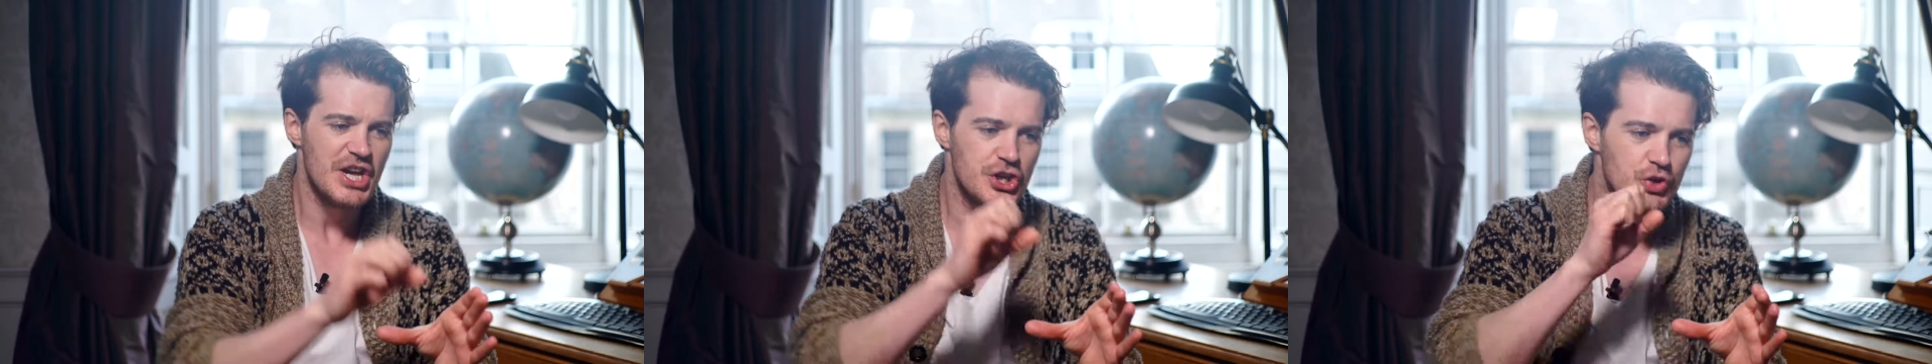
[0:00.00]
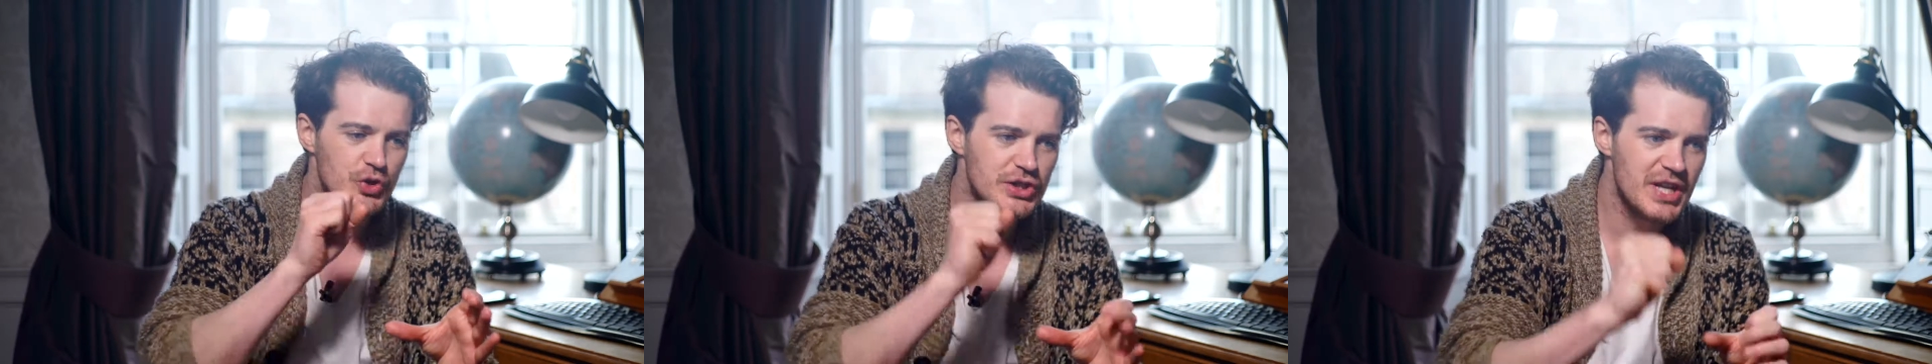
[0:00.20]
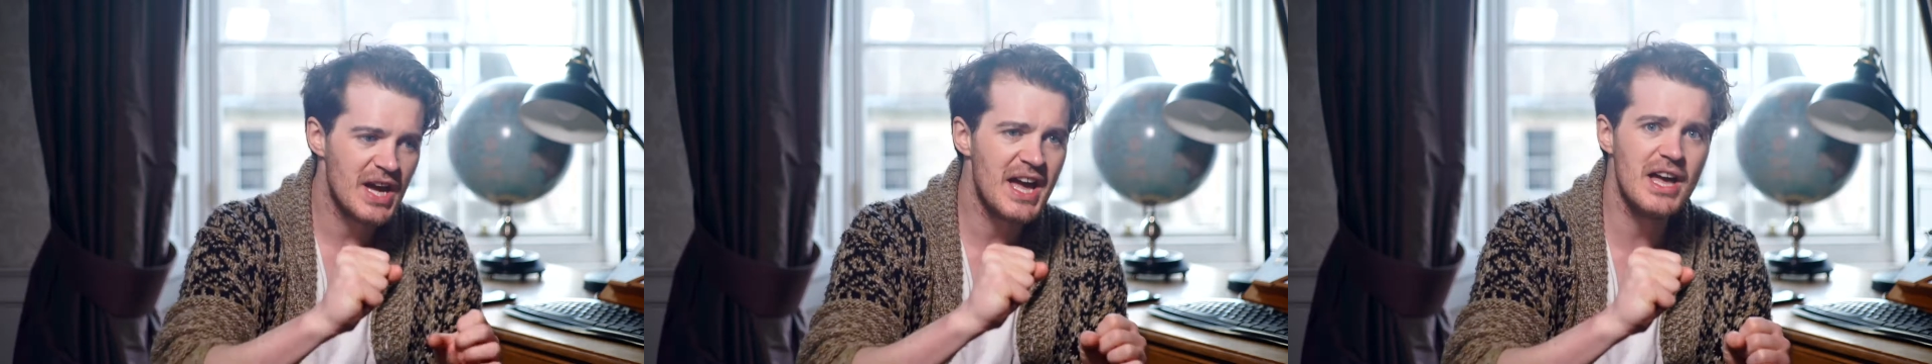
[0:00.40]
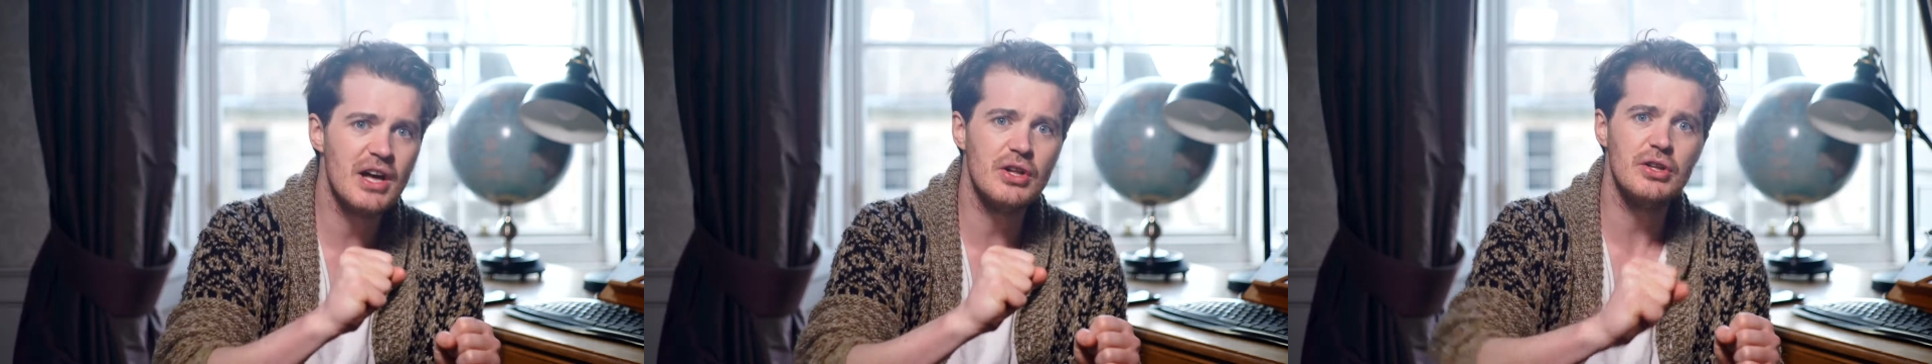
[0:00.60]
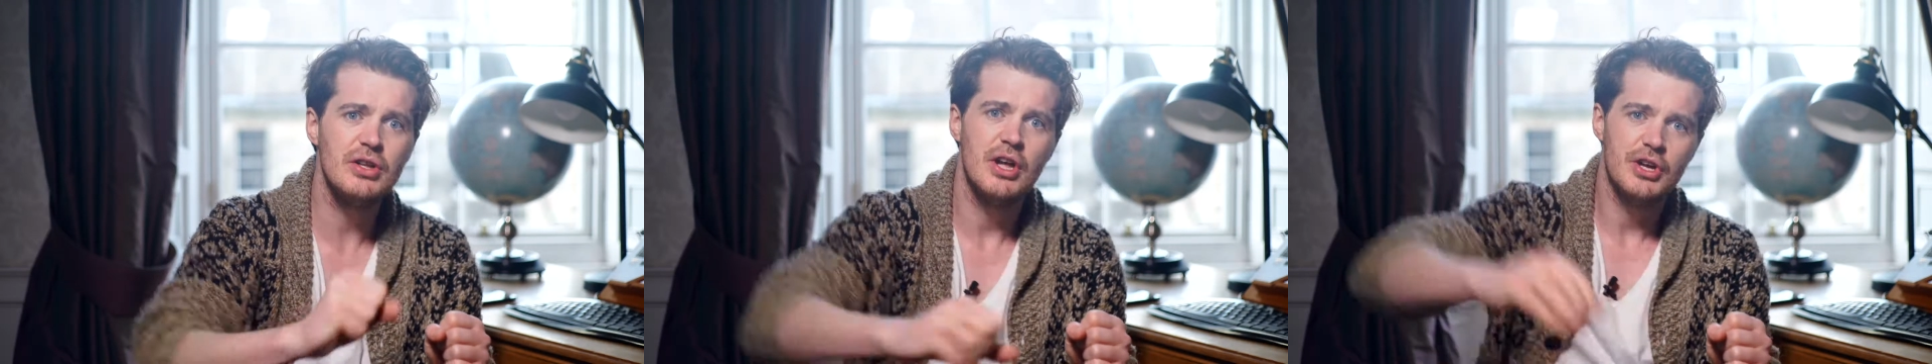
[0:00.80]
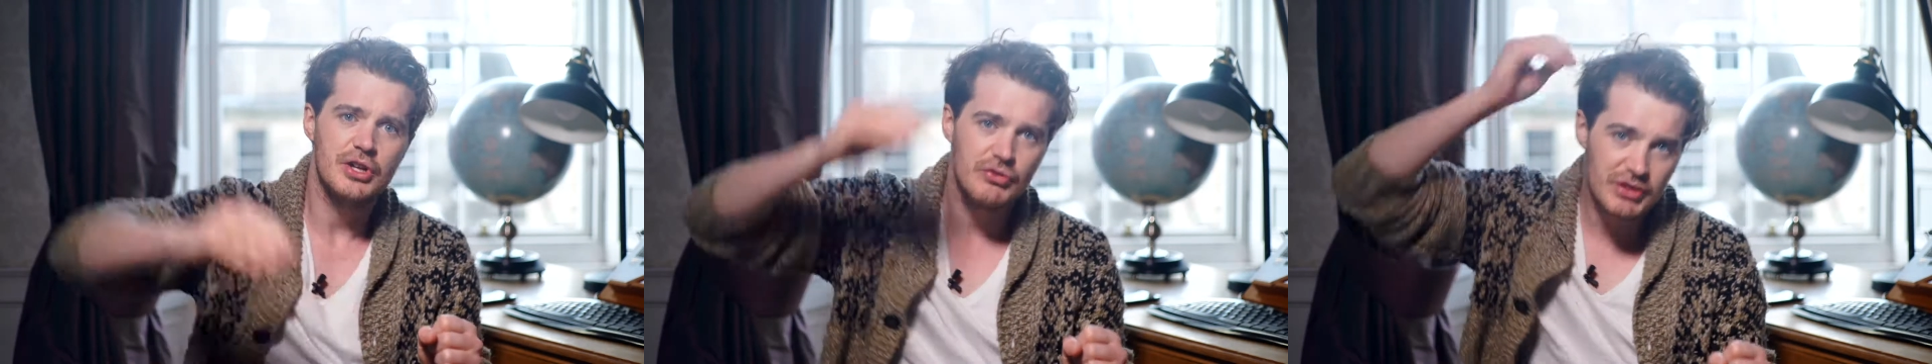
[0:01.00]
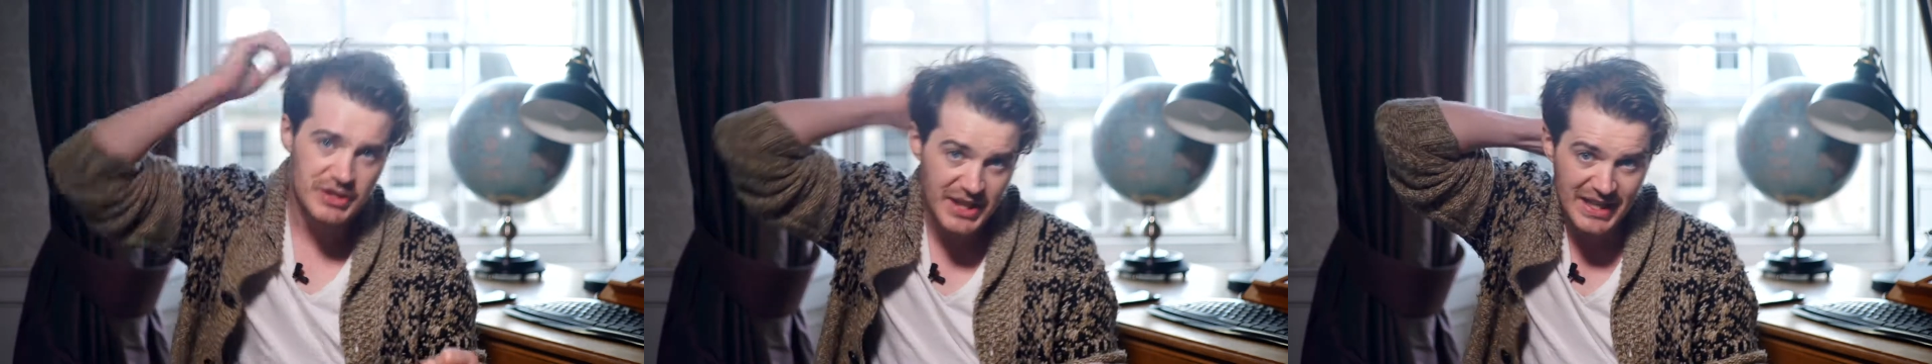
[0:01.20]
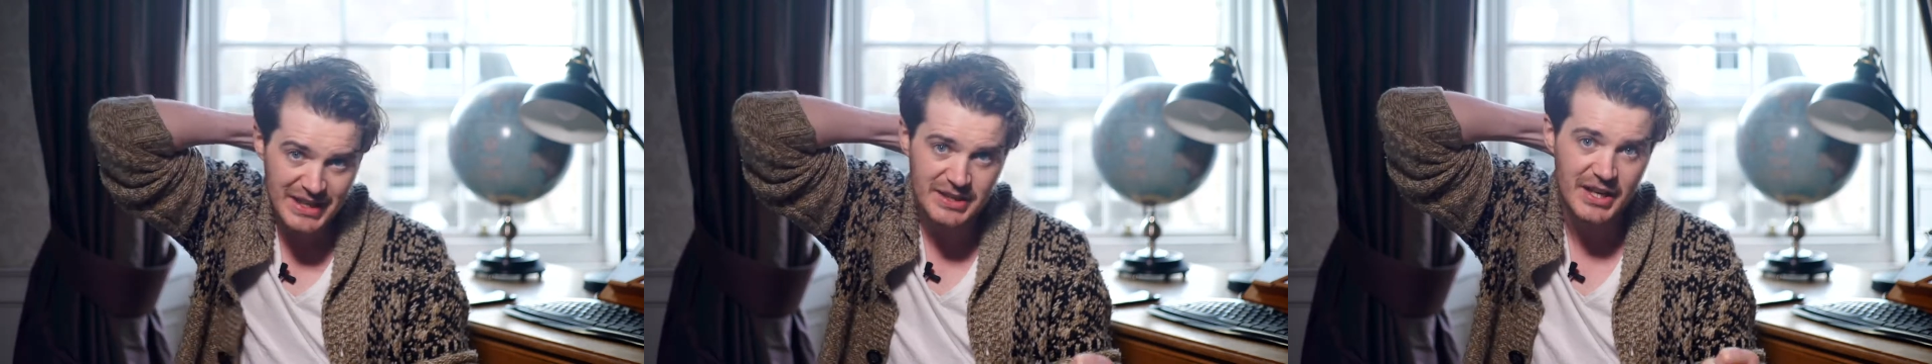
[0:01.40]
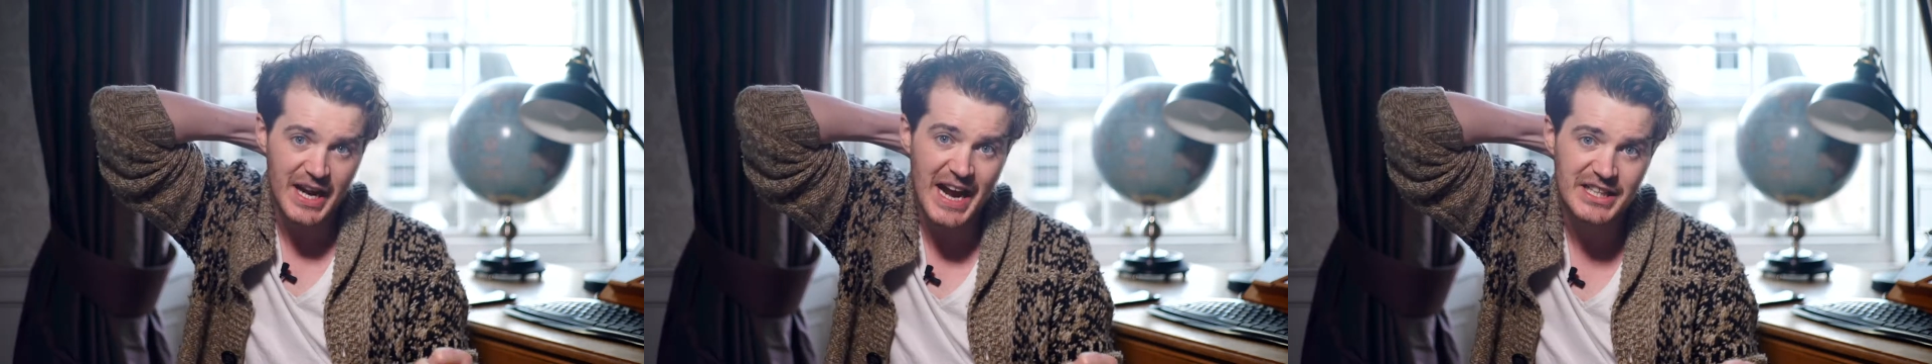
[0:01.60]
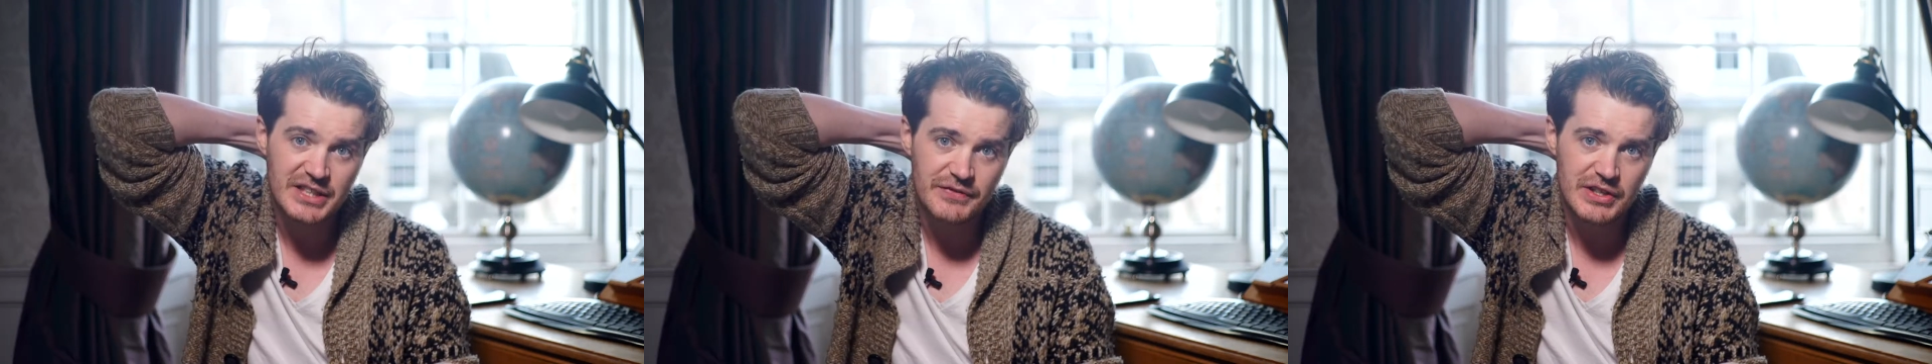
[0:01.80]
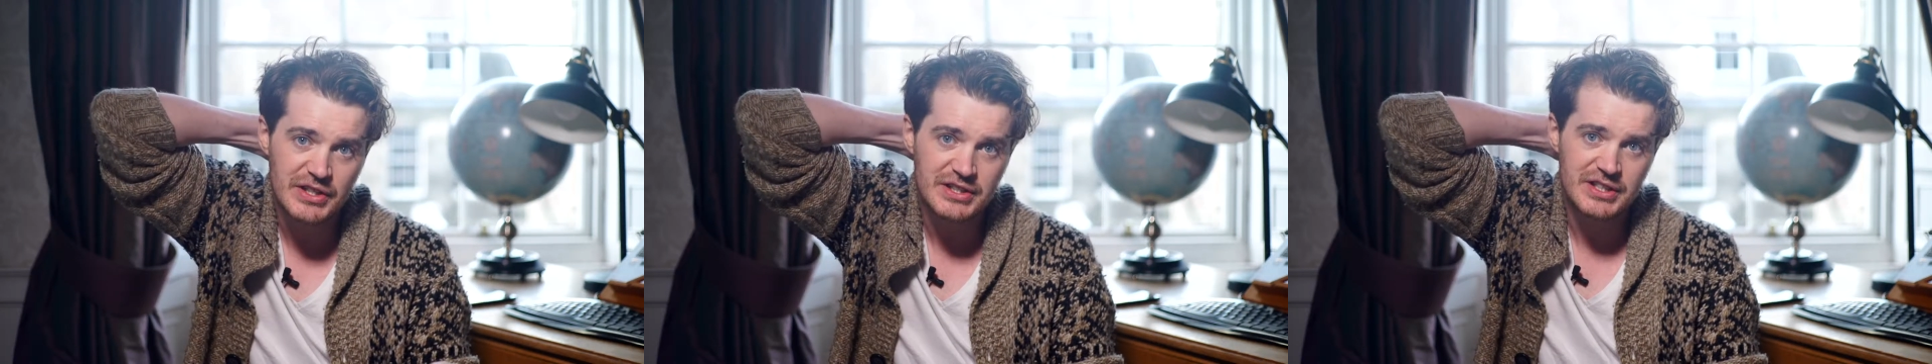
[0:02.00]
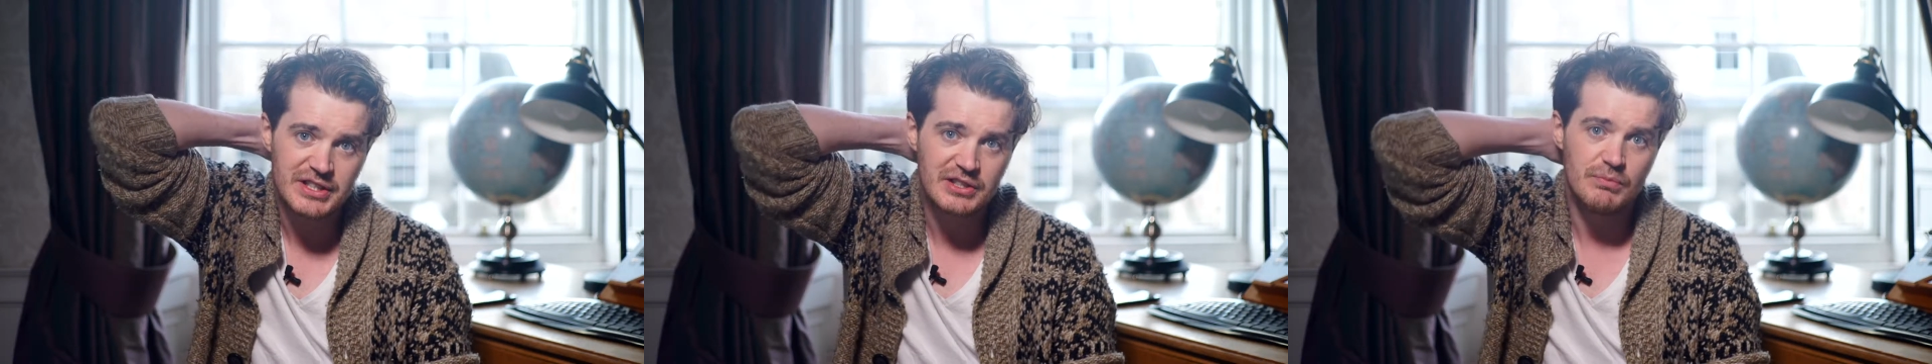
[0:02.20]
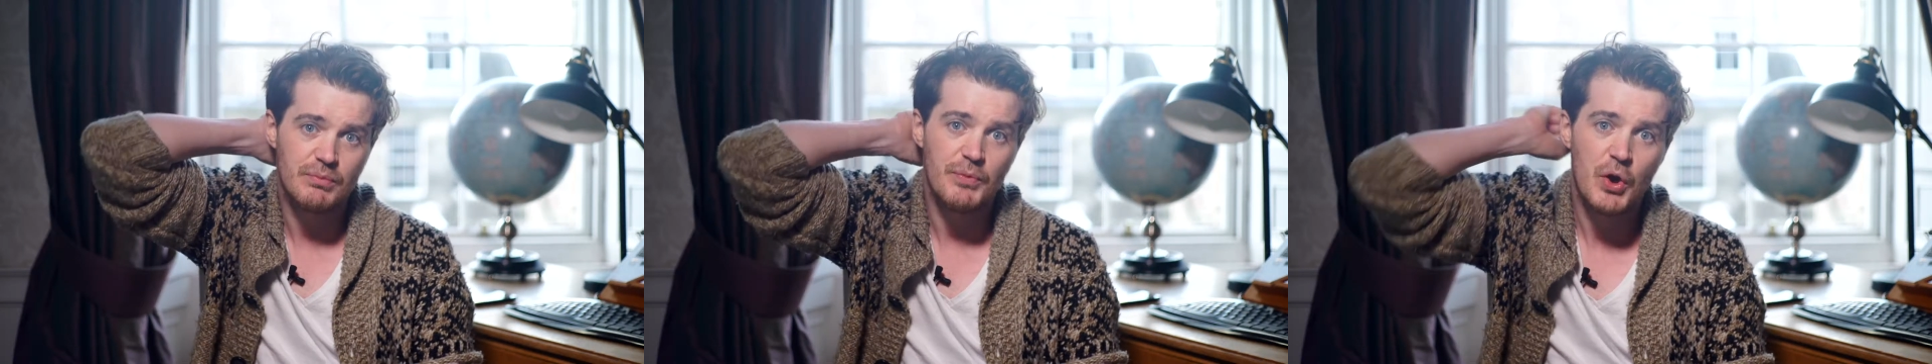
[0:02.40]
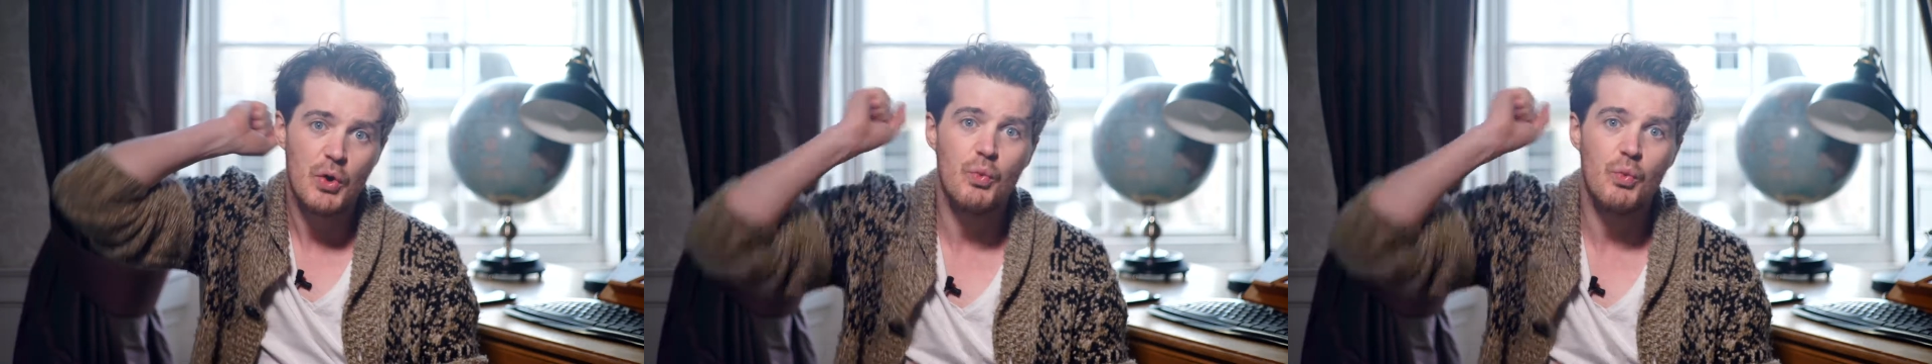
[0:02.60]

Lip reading: You tell your reticular activating system